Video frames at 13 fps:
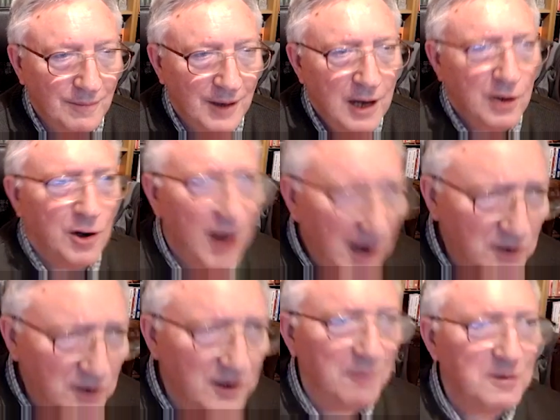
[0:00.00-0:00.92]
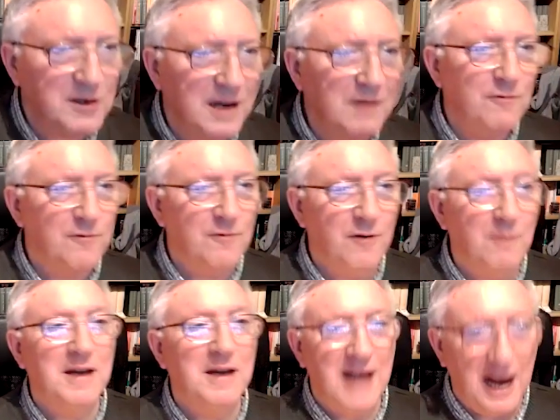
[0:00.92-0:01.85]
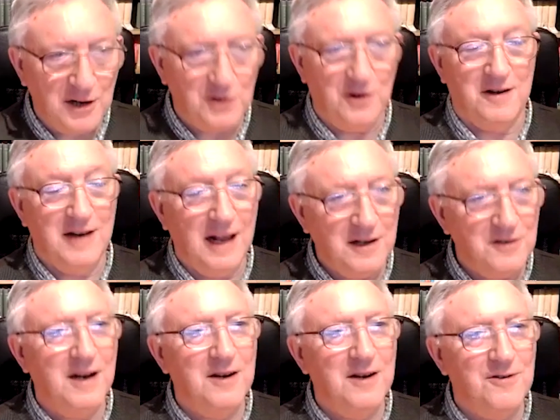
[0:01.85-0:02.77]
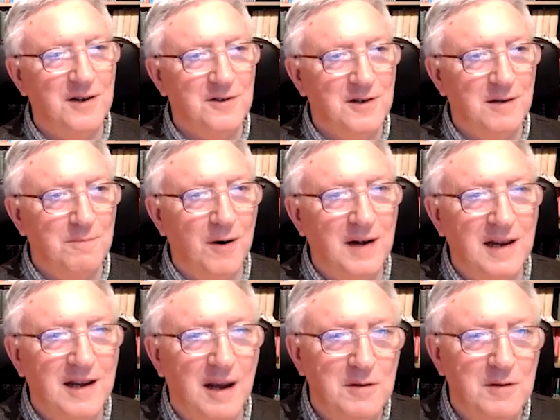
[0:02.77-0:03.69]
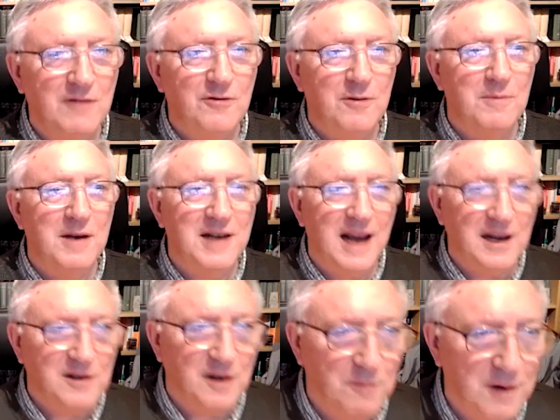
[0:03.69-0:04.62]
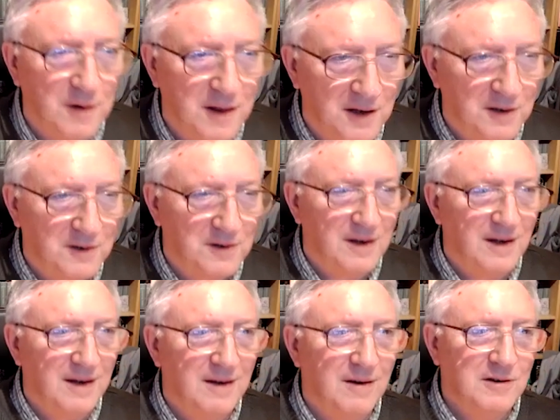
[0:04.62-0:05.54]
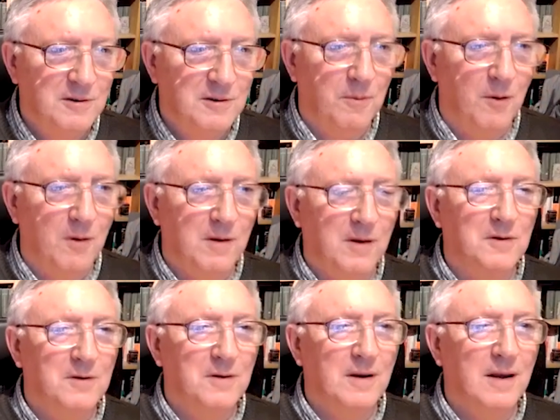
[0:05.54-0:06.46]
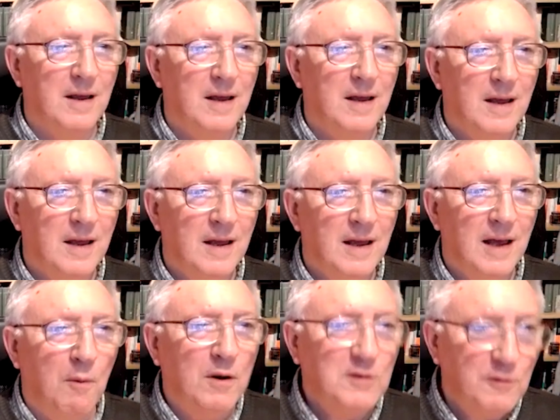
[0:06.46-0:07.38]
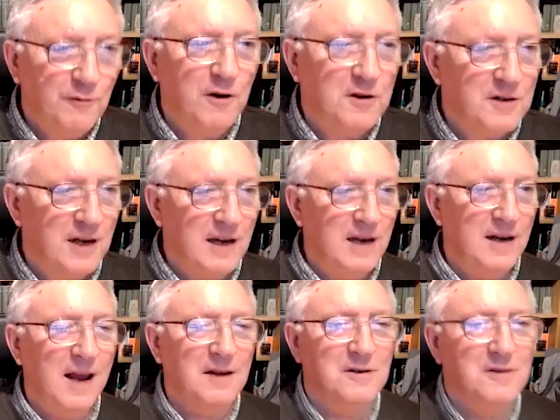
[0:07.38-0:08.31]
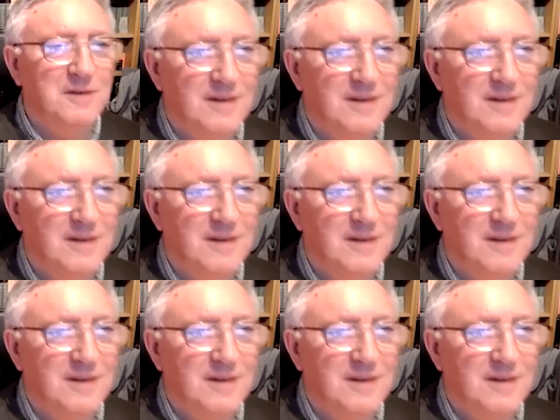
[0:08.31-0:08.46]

Christ comes in from the desert. That's an interesting point. He comes in from the desert with his uh, supporters. And what's the first thing he does?